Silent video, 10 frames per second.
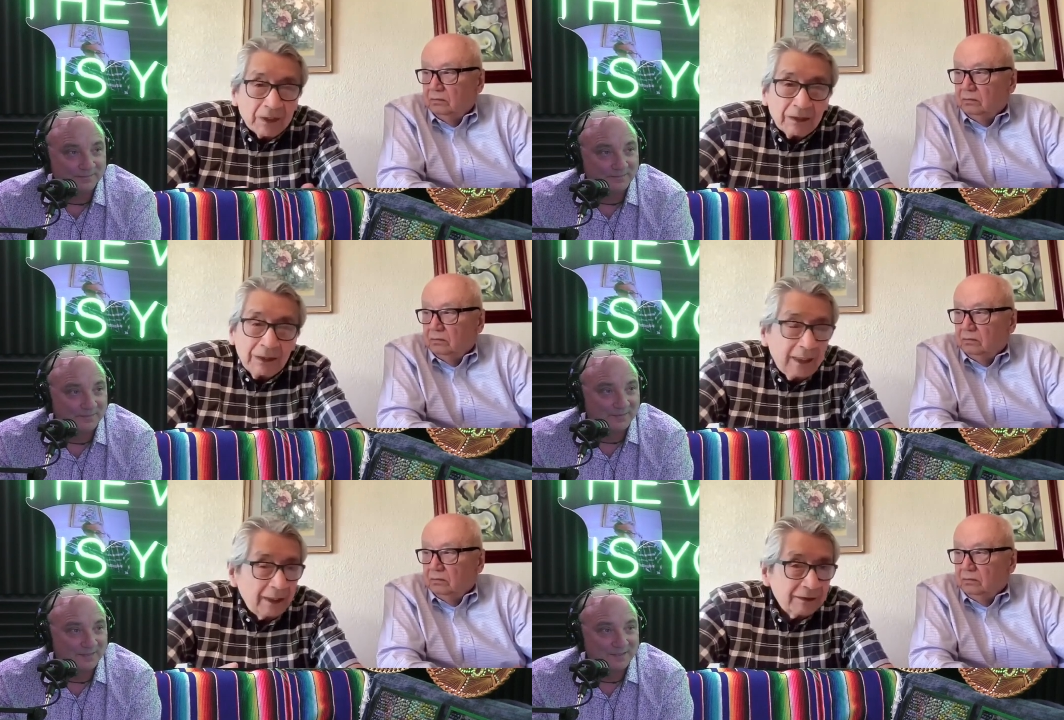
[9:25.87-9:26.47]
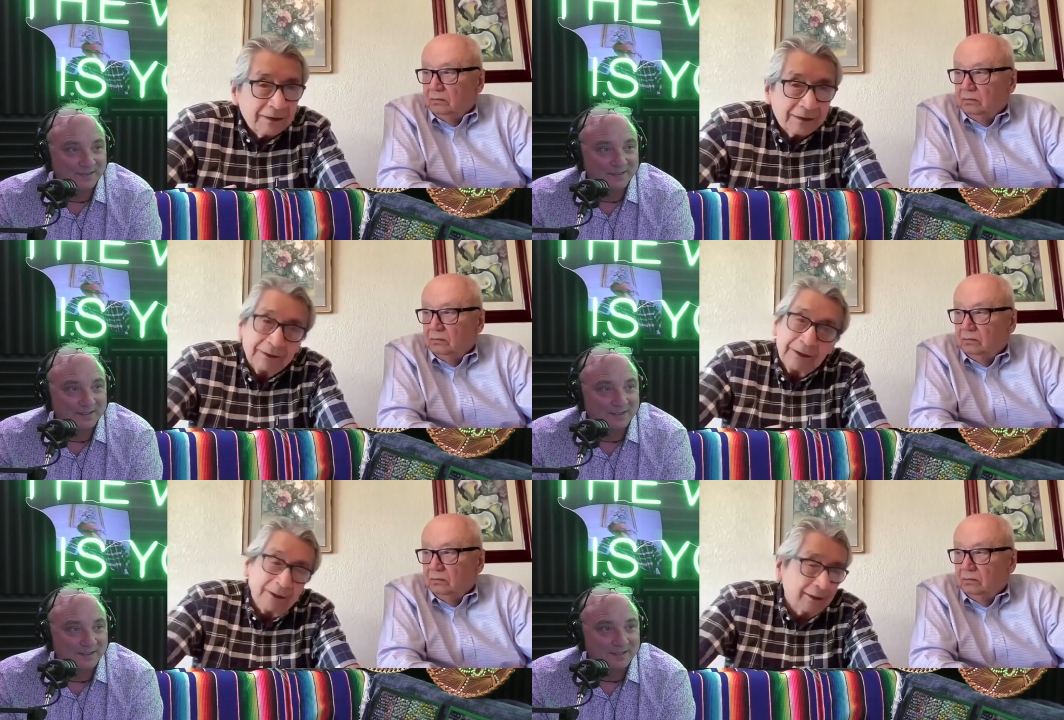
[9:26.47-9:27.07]
Speaker 1: let's.
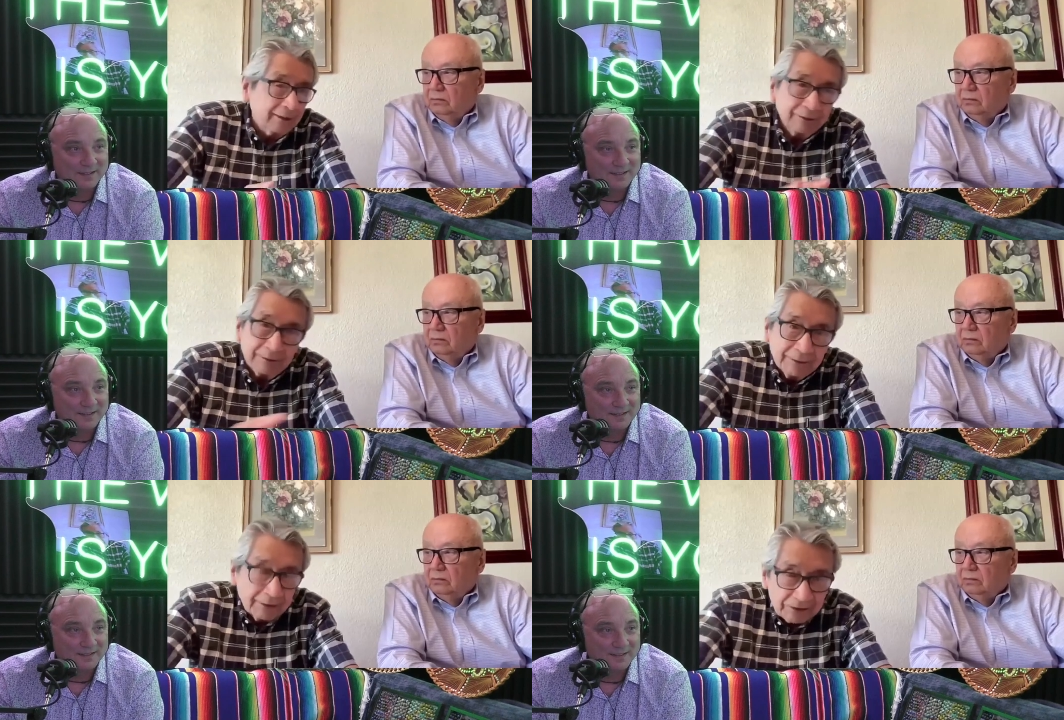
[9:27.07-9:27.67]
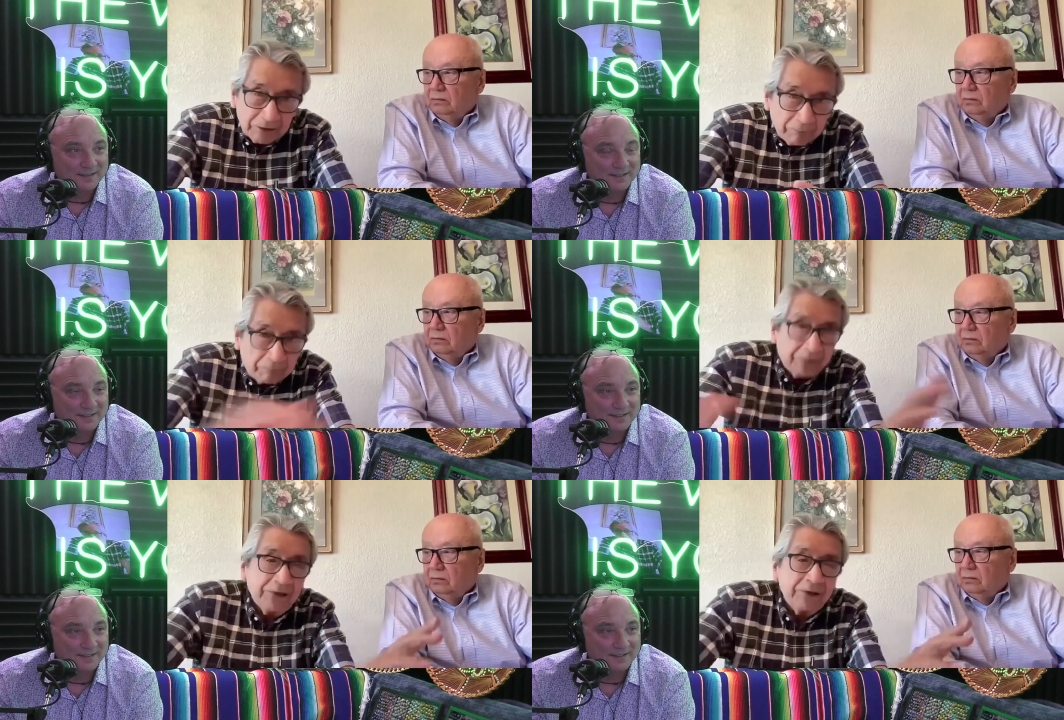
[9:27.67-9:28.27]
Uh,
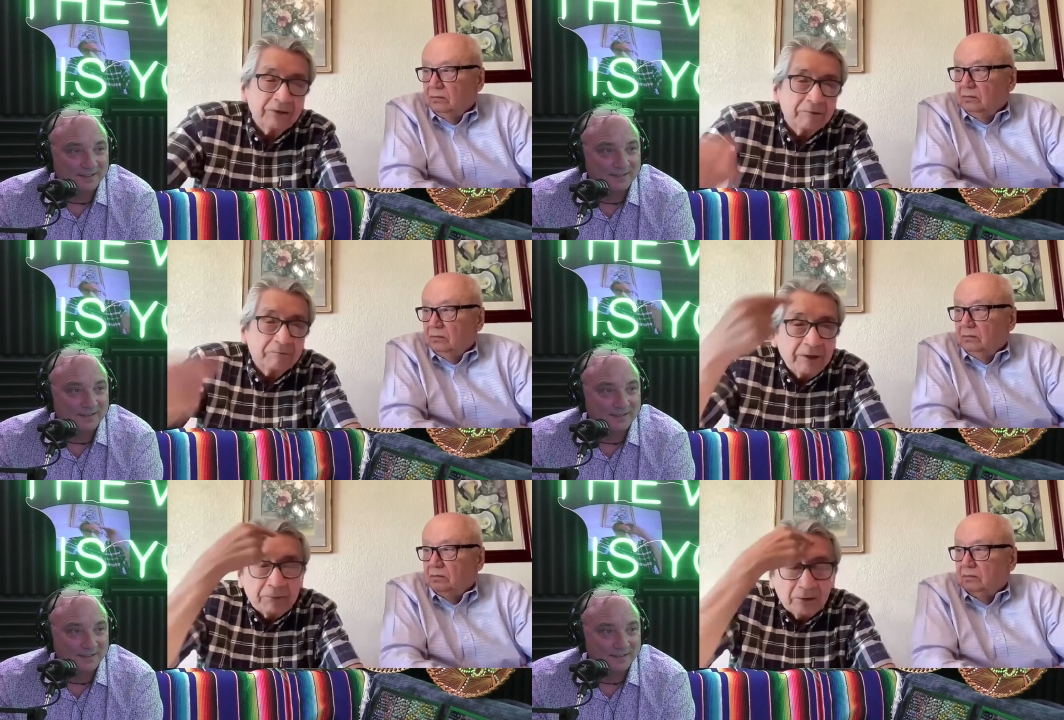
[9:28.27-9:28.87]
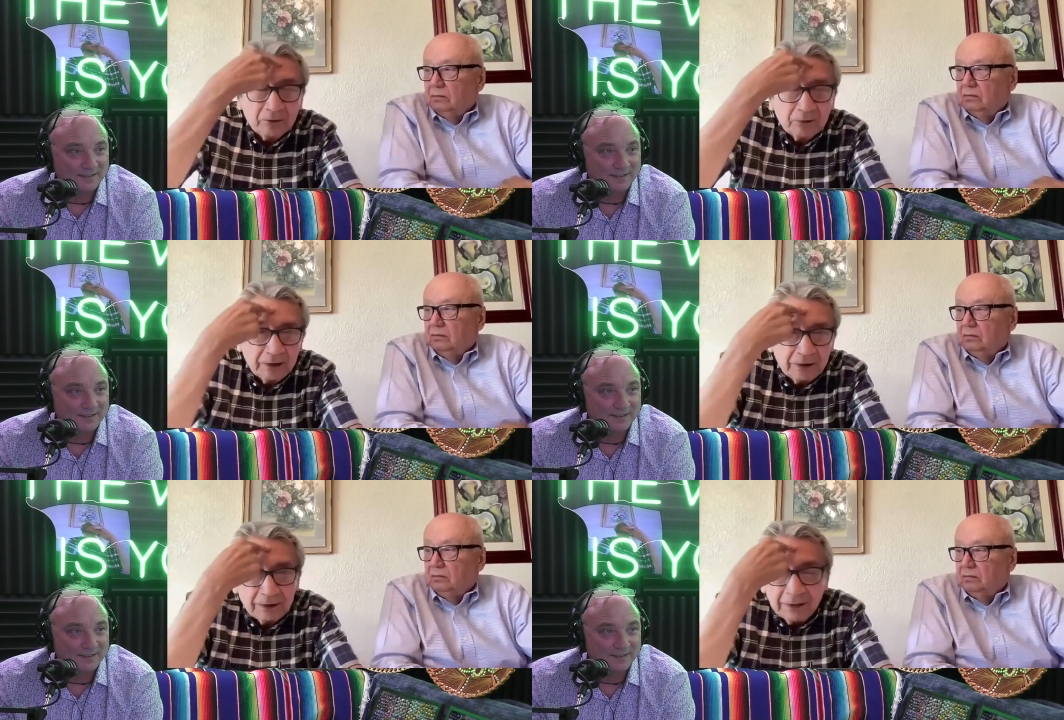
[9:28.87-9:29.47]
disappeared the people
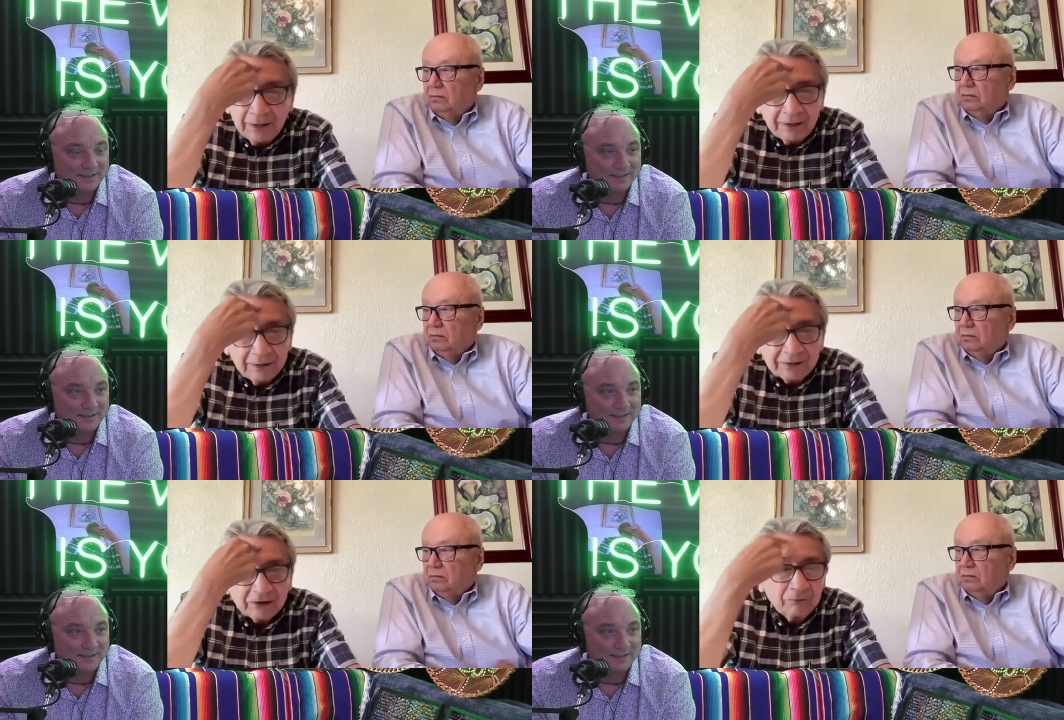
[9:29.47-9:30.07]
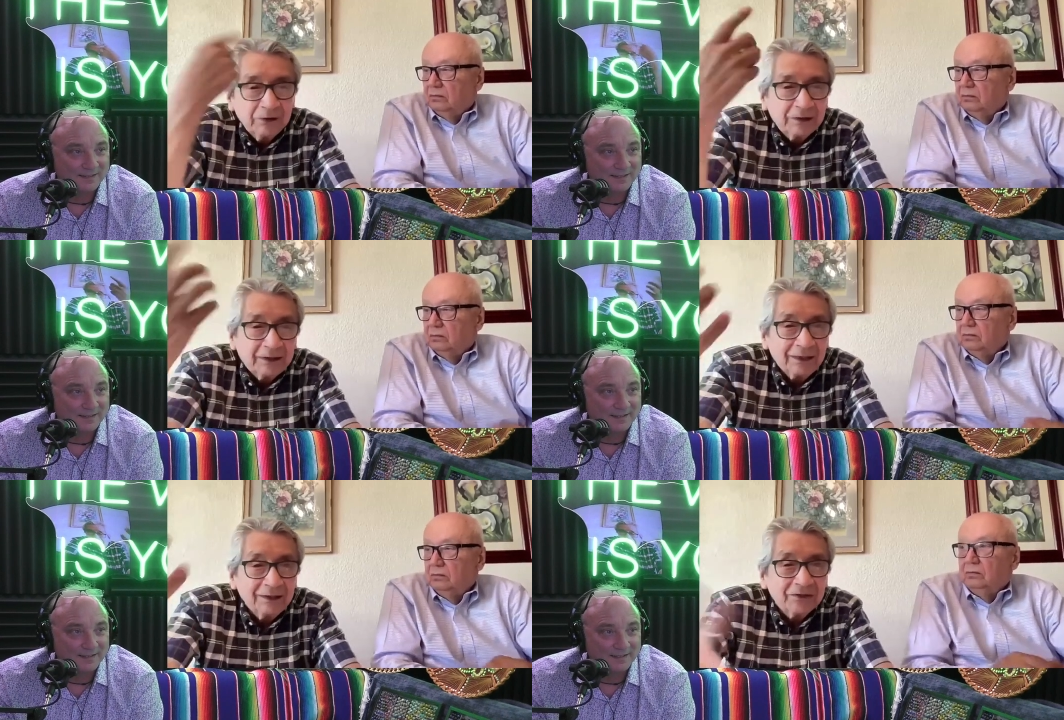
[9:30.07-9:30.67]
with uh, some
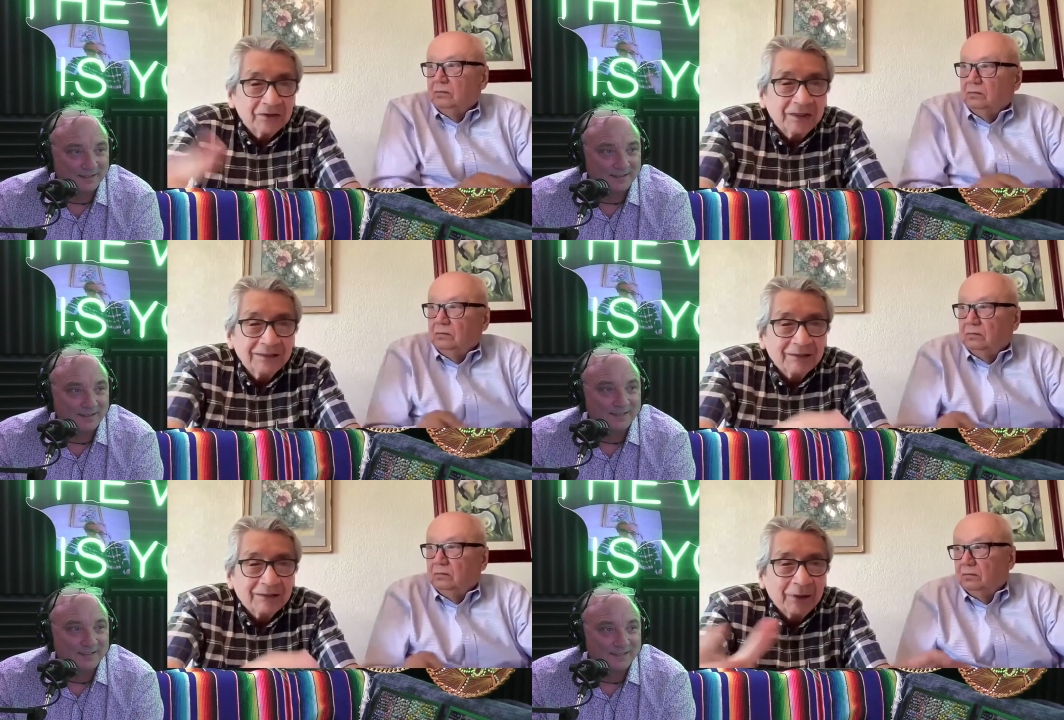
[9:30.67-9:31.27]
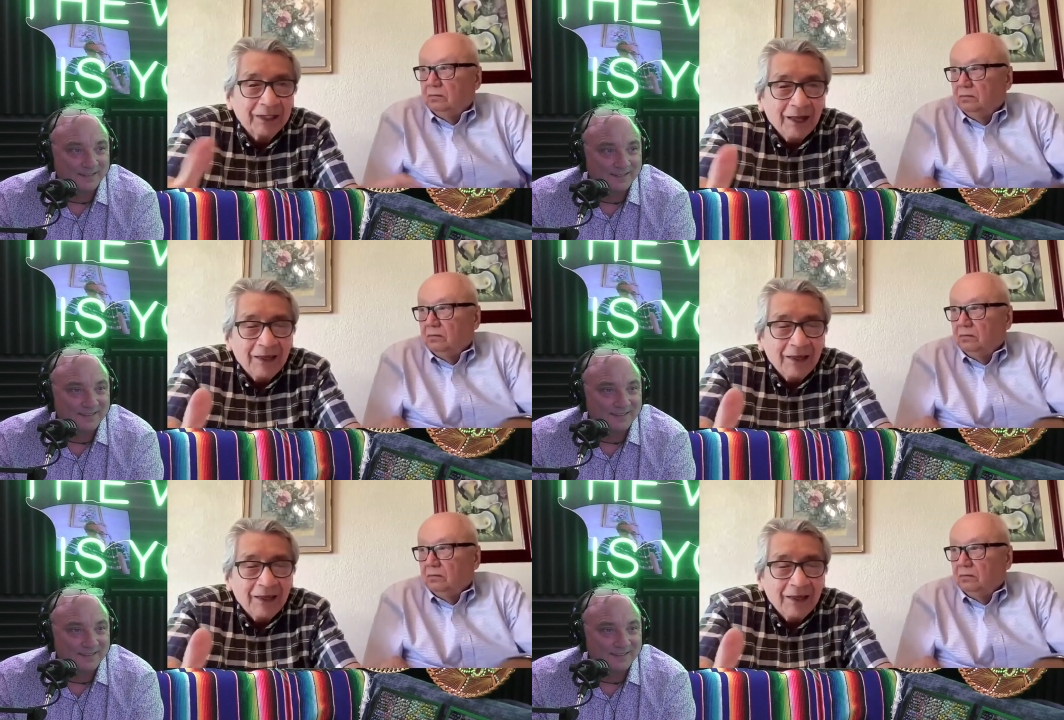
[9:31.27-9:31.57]
intelligence with